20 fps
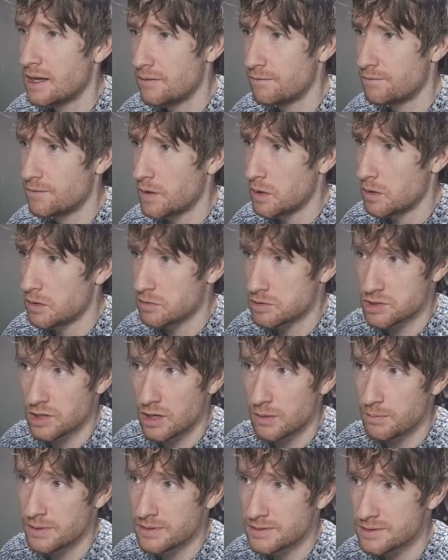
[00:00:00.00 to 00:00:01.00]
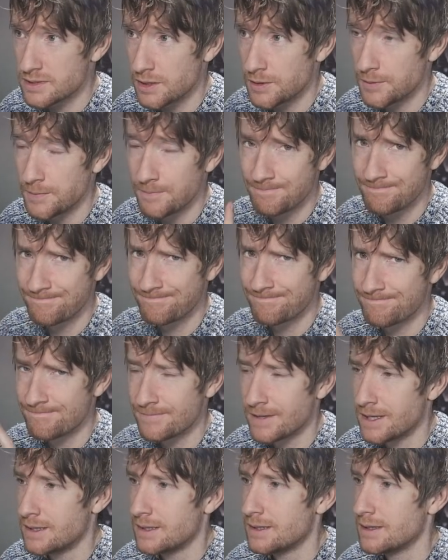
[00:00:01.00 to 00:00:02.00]
in Photoshop. So
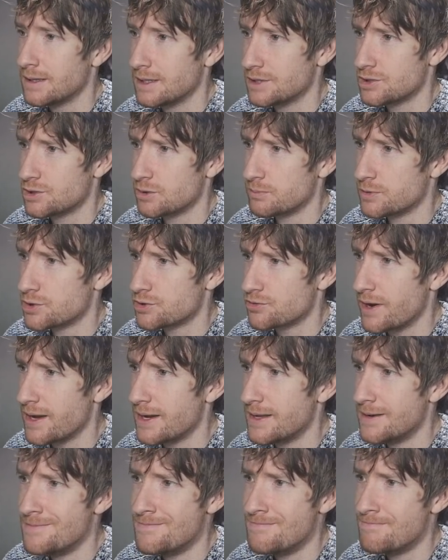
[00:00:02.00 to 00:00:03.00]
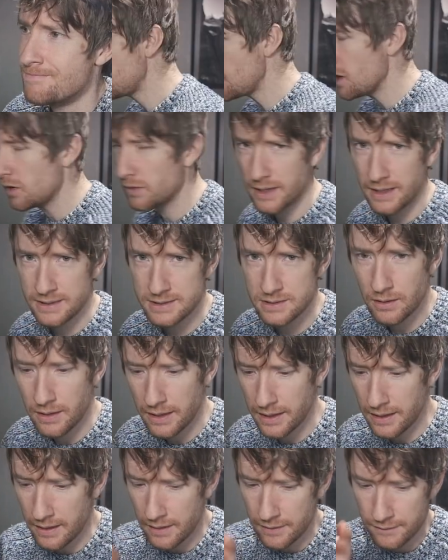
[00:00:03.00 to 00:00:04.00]
let's jump straight in. Okay, so
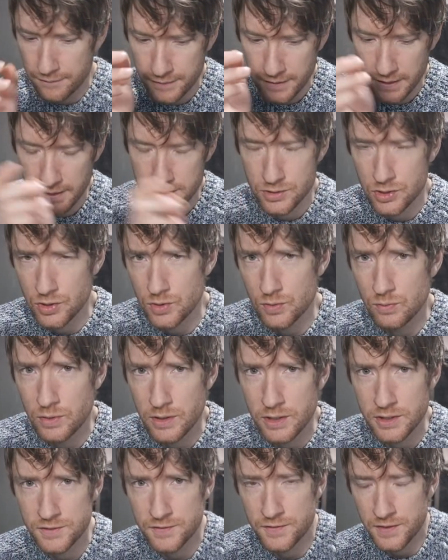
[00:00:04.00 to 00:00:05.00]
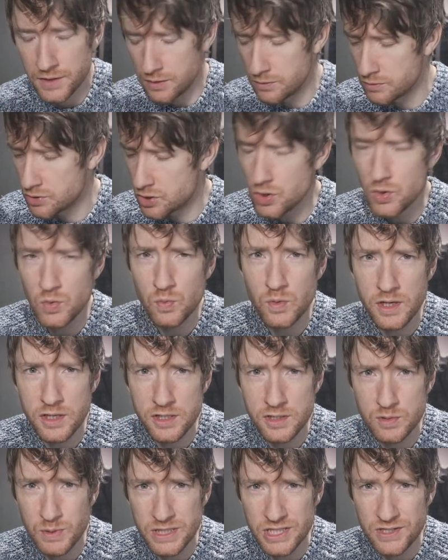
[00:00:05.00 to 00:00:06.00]
I have two words for you, two
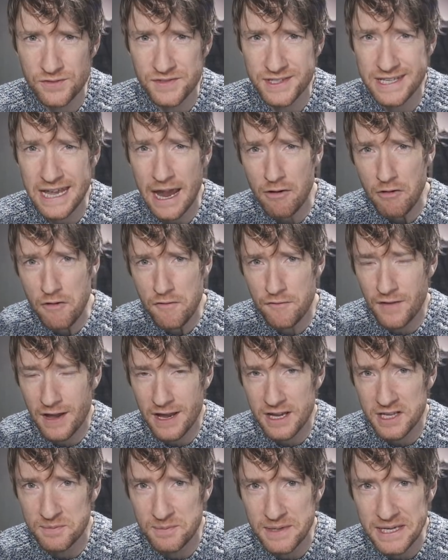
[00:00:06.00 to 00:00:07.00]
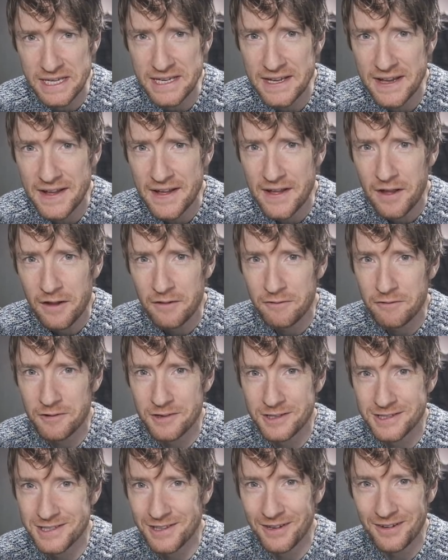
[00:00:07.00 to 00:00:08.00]
words which have terrified me for
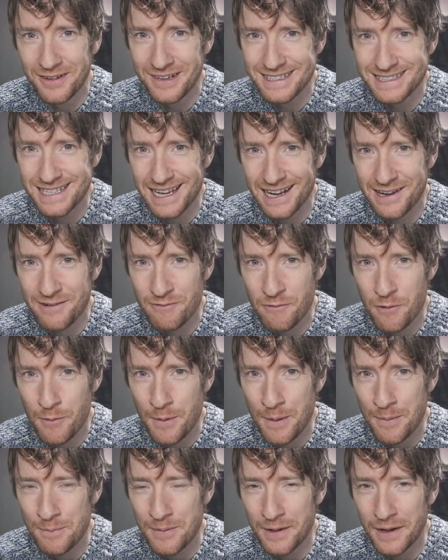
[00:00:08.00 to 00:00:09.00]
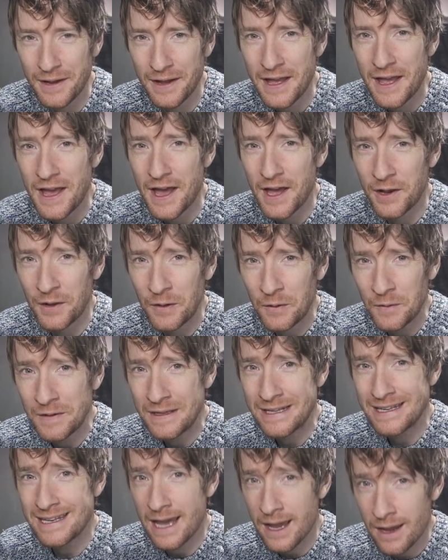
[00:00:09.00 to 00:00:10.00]
as long as I can remember. And
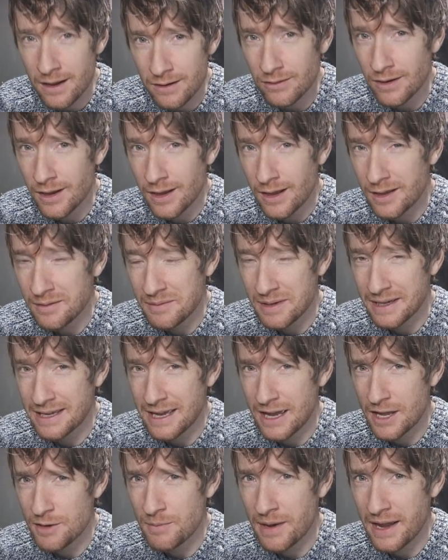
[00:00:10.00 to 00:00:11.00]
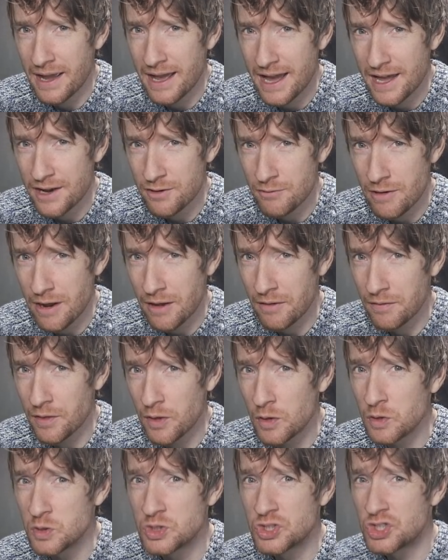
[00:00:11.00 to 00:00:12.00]
only now am I getting my head around
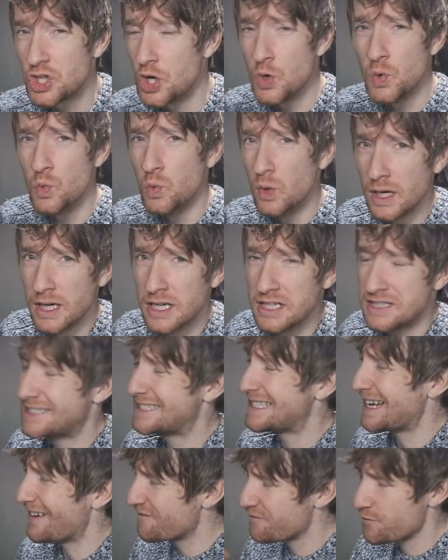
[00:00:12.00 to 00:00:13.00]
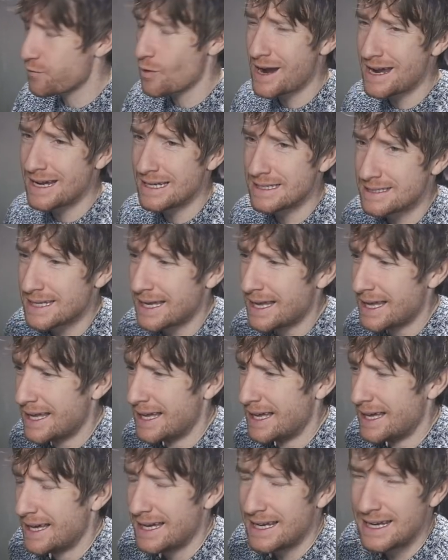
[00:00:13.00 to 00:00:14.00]
those two words, that phrase.
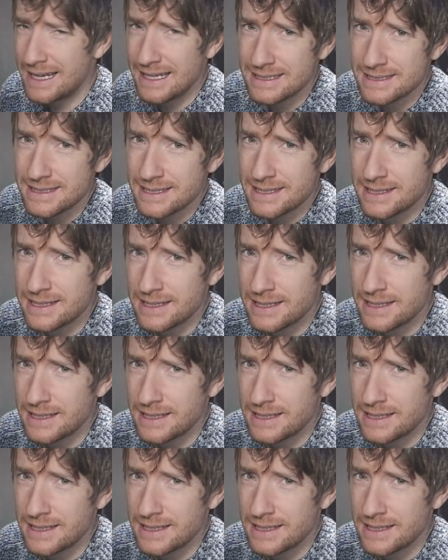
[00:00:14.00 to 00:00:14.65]
It is